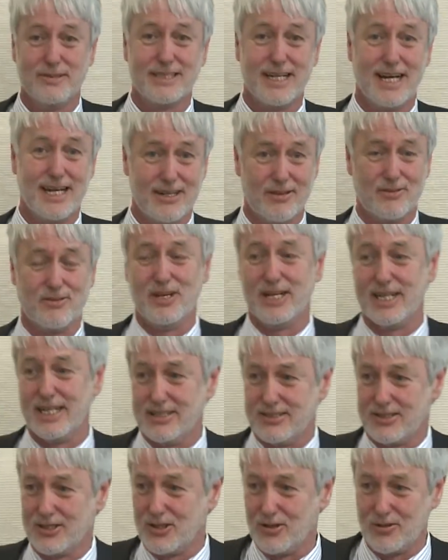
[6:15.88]
data thing,
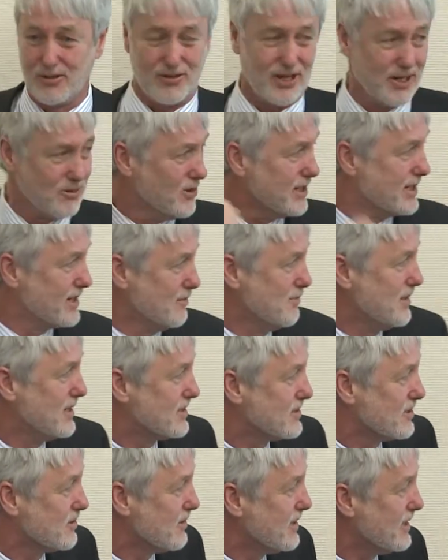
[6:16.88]
it's a good thing we
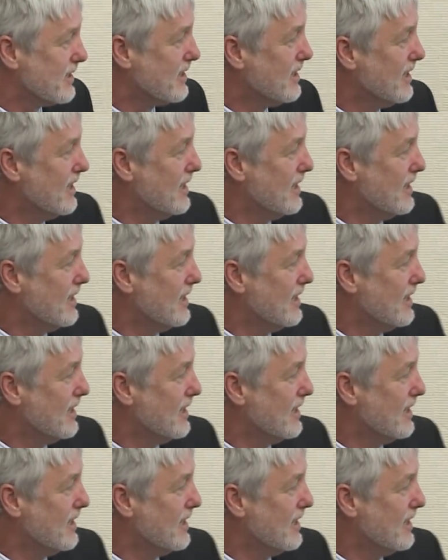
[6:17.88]
commit to it.